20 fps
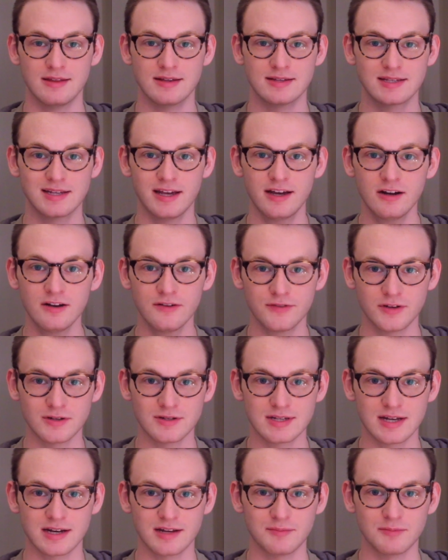this interview
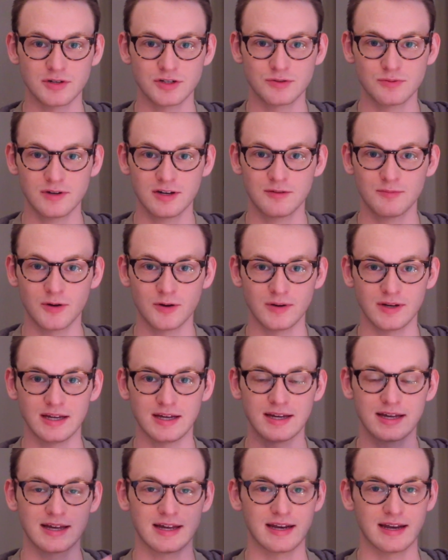setting between
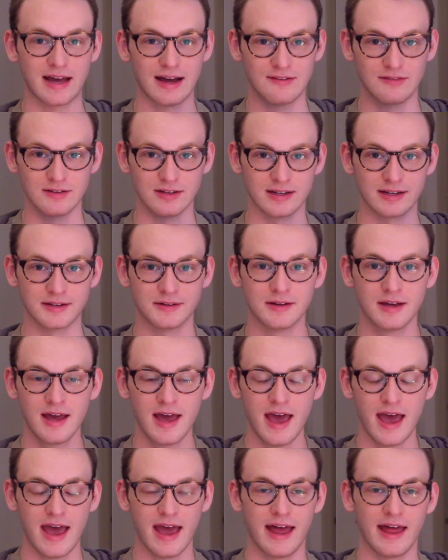Monique and Evelyn,
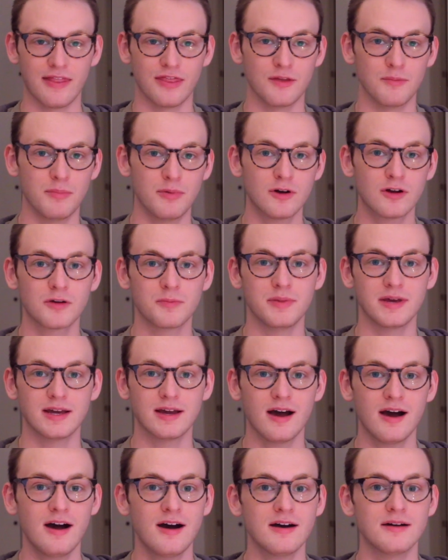and the book
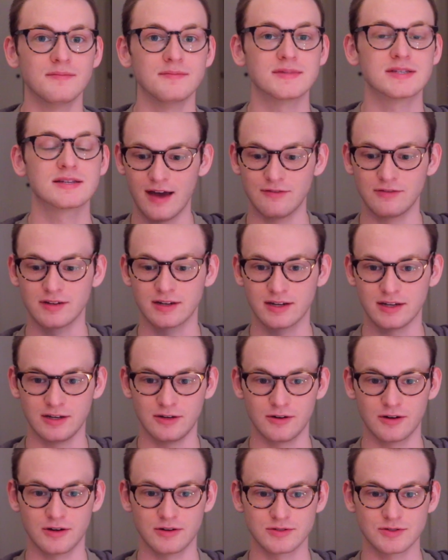becomes Evelyn
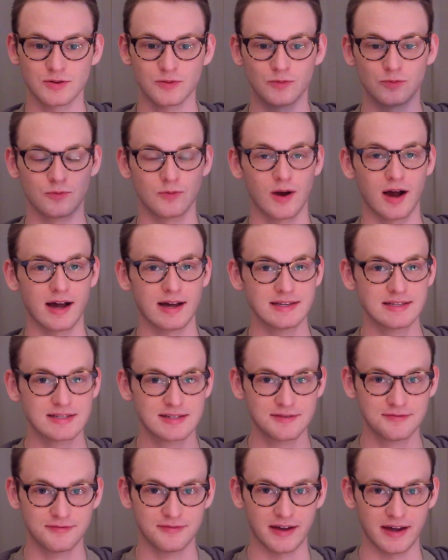Hugo's rise
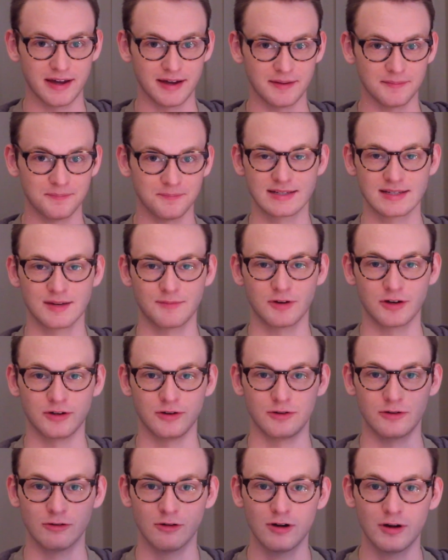to fame as someone who
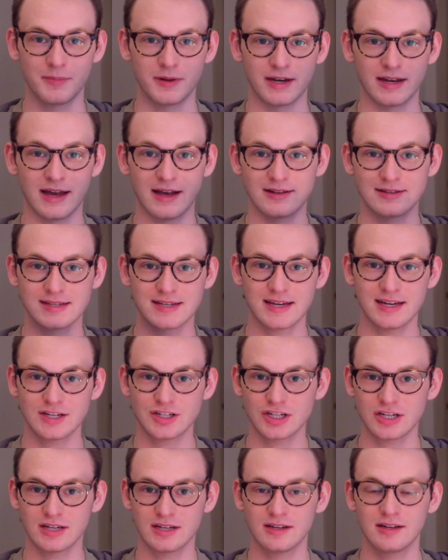grew up in Hell's
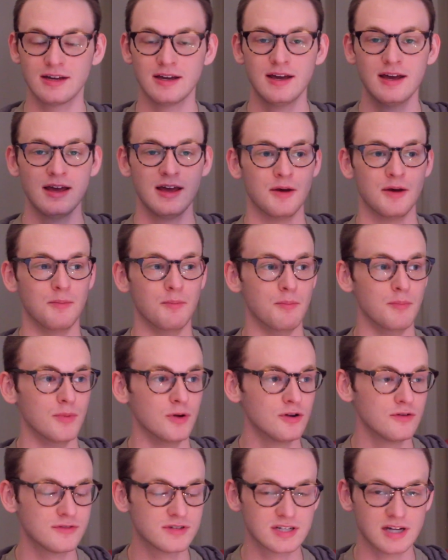Kitchen,
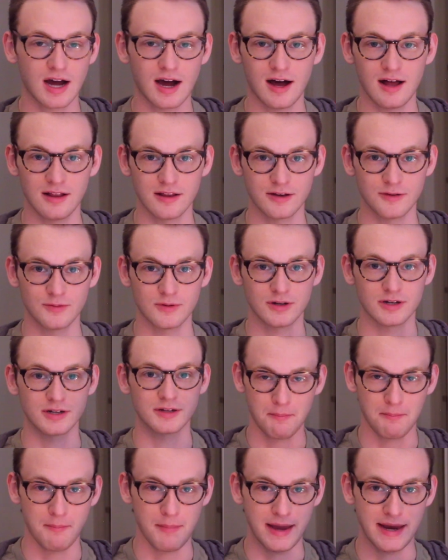moved to Hollywood,
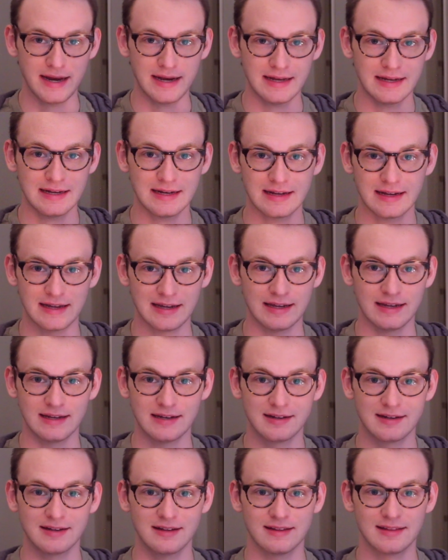made it
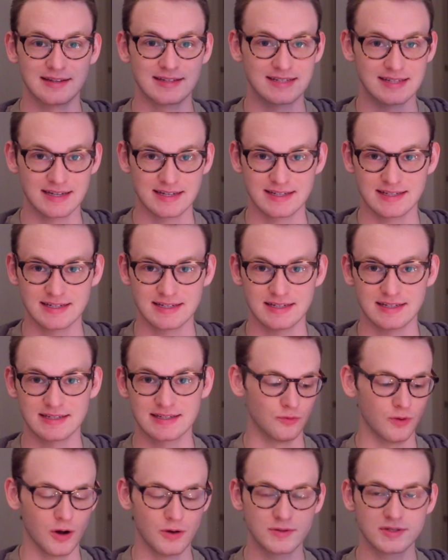in the 60s,
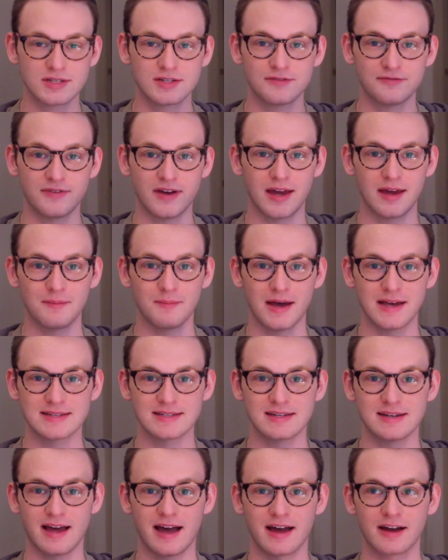rose to fame as
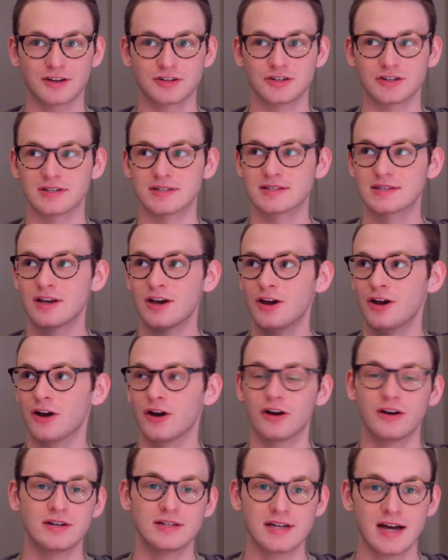an actress,
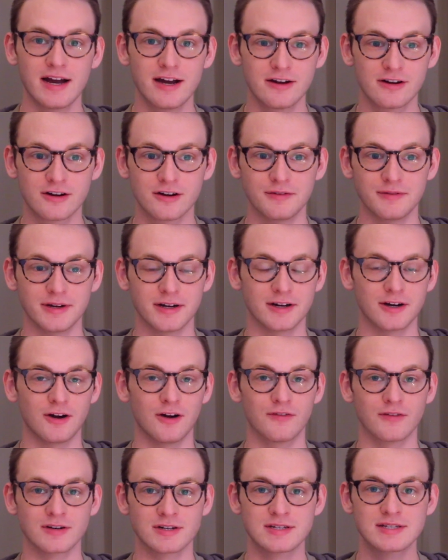her entire career
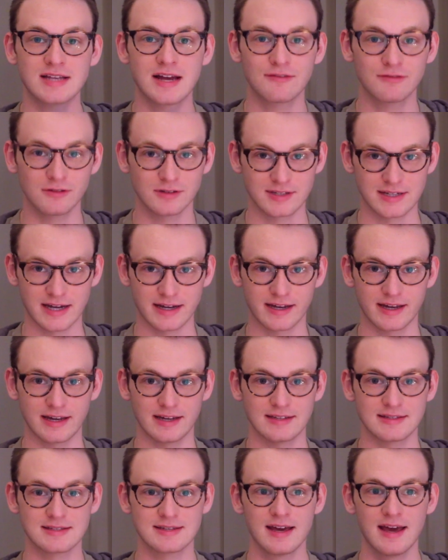over several
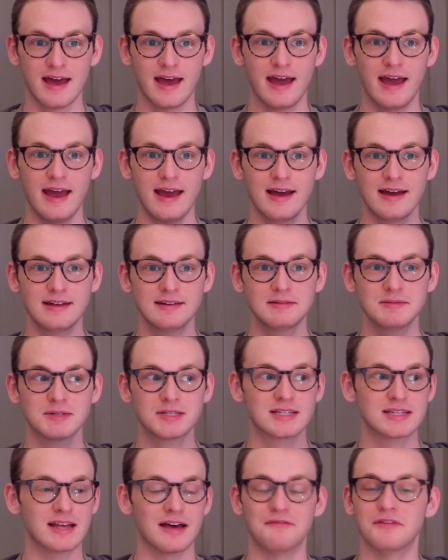decades, and
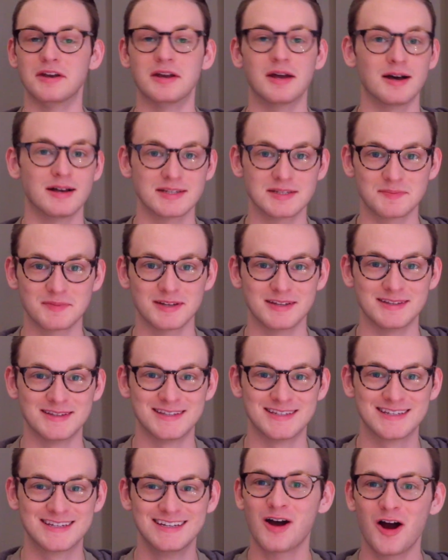seven
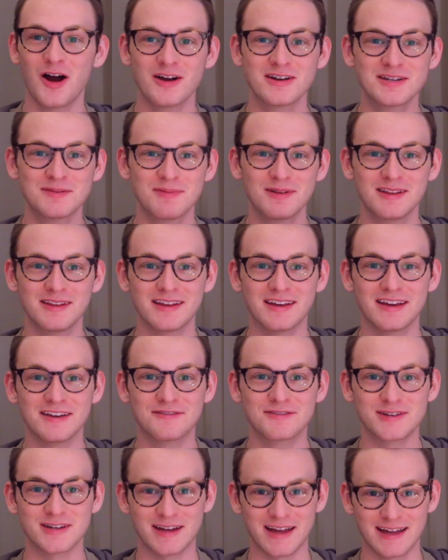husbands. Hard to believe
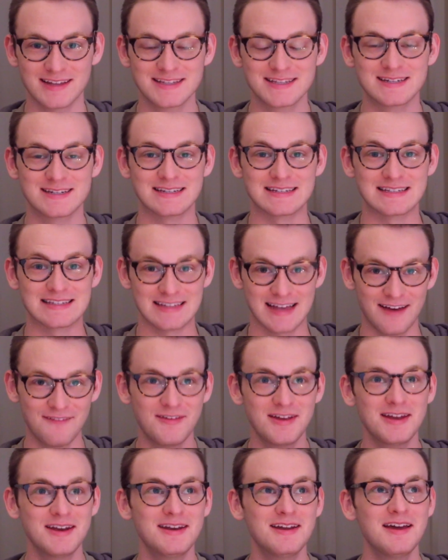she gets to
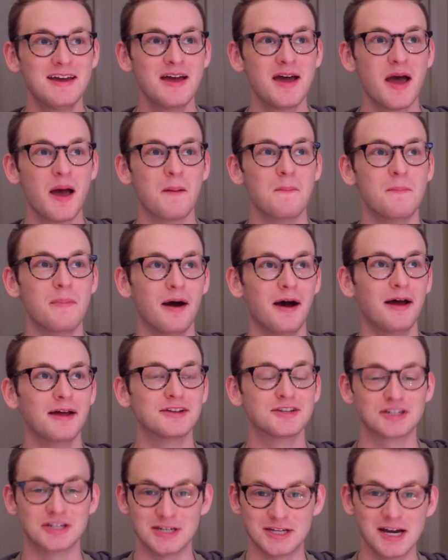seven, but
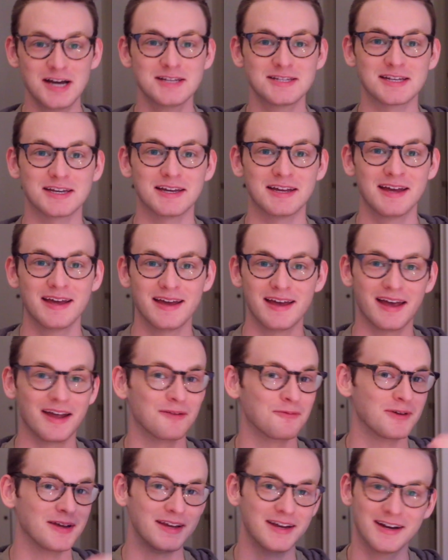she does it.
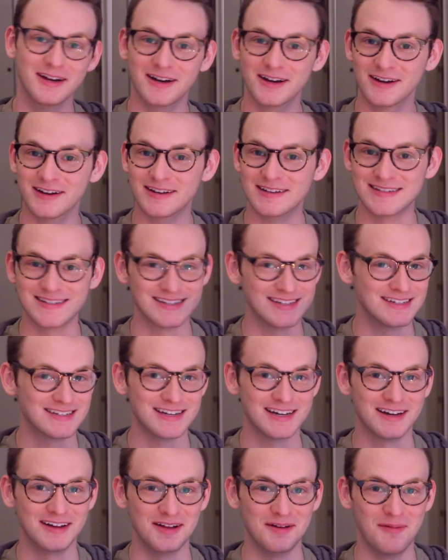And we hear in
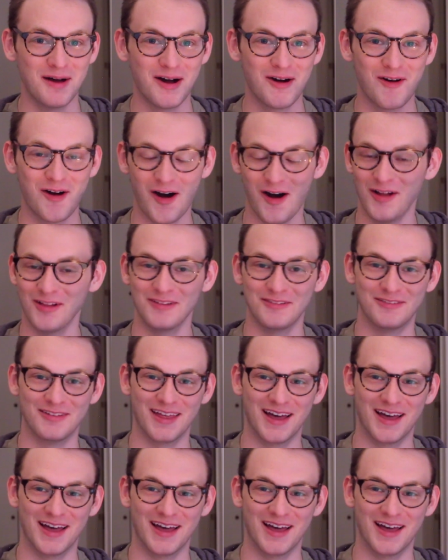detail about all of